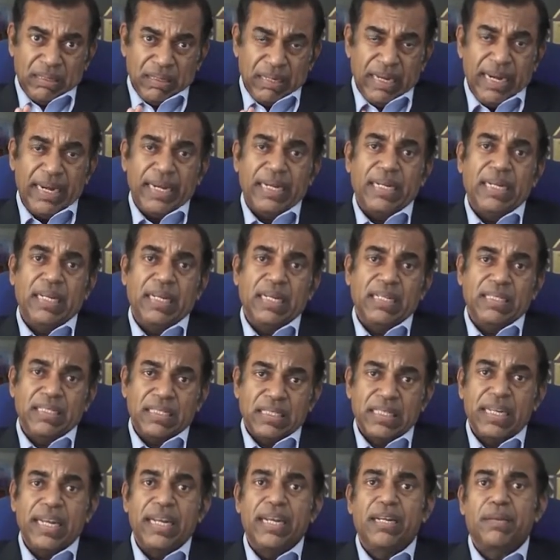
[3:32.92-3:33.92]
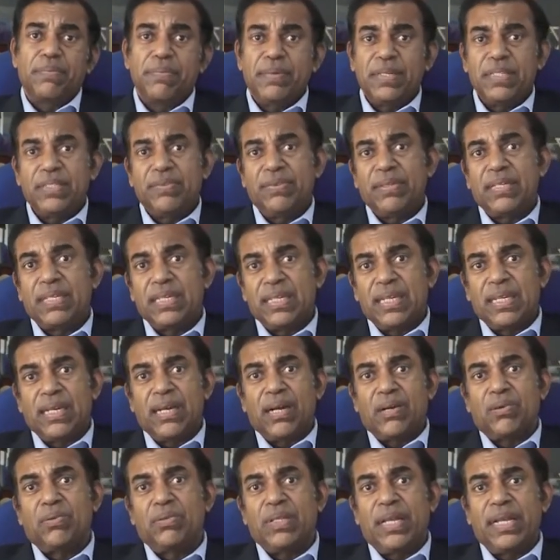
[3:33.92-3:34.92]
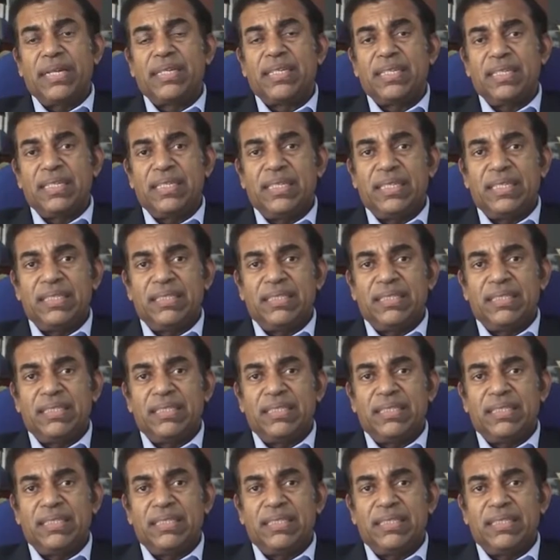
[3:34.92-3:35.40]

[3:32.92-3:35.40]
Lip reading: data statements with regard to that